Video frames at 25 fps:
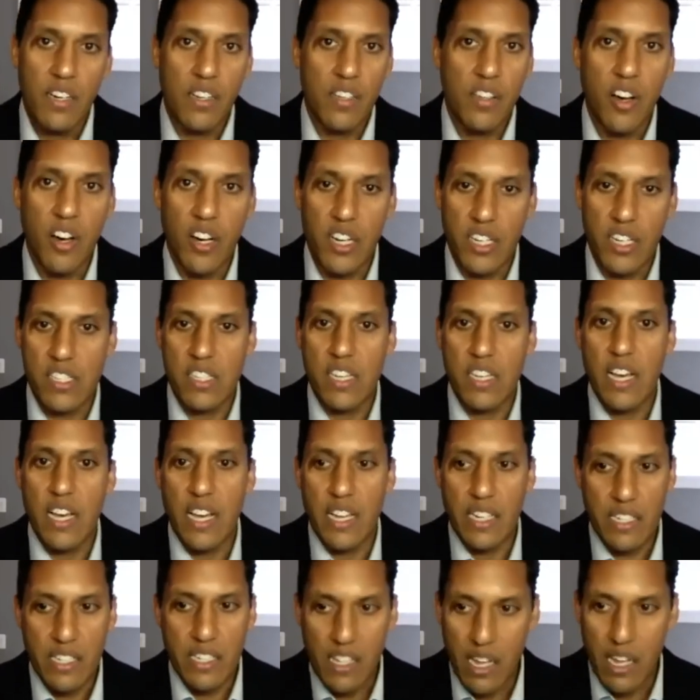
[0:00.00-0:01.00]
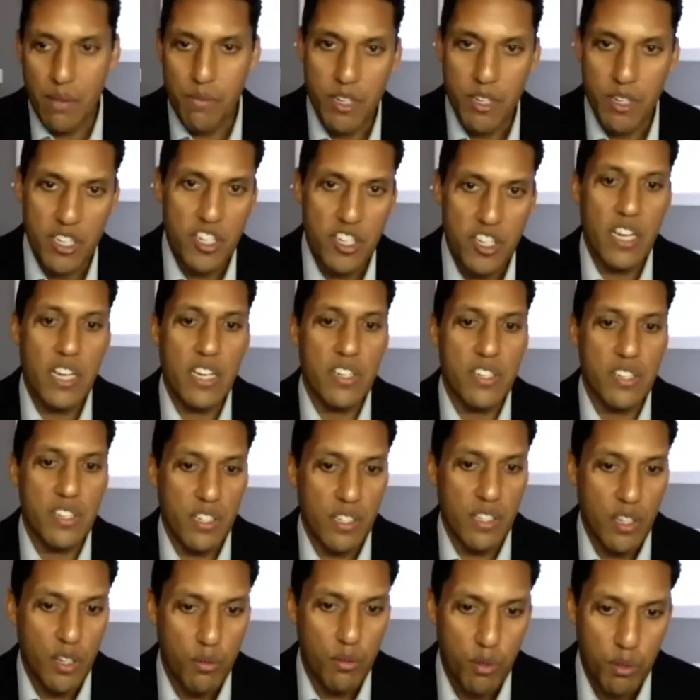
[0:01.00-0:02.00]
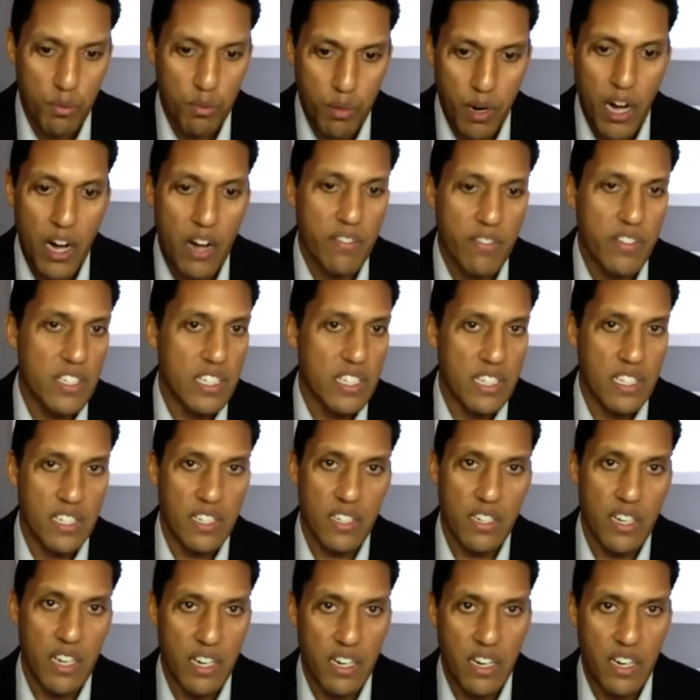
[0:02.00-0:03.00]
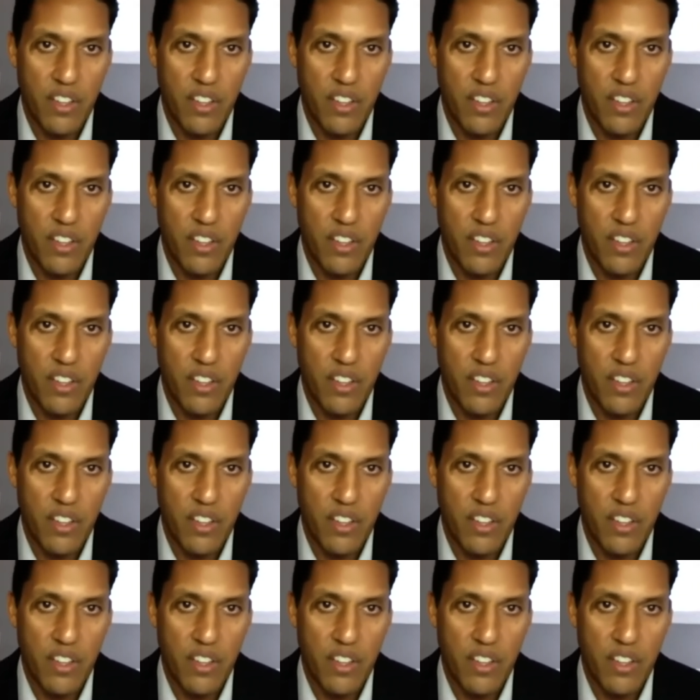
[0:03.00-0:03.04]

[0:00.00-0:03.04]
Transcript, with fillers: alongside climate change and global poverty and,